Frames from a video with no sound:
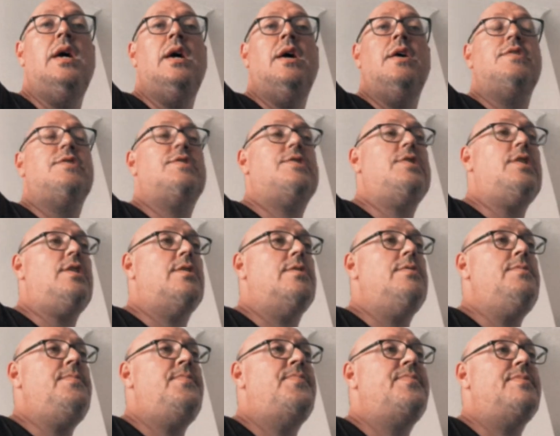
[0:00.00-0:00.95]

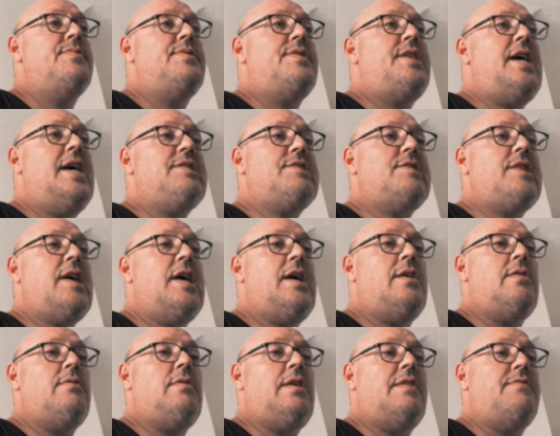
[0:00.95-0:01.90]
So that's
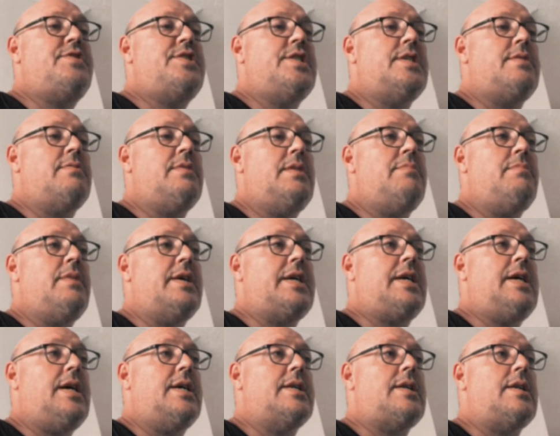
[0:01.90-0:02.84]
how I've generated my
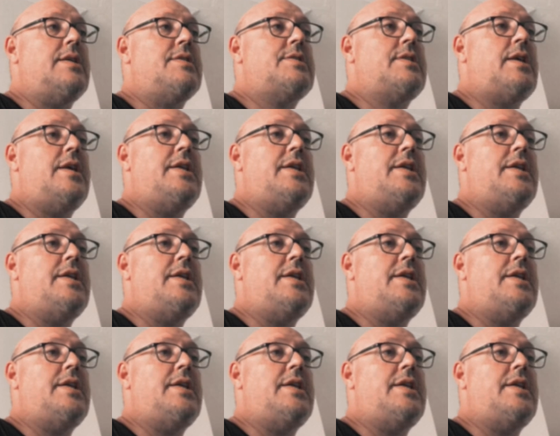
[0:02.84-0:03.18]
card list.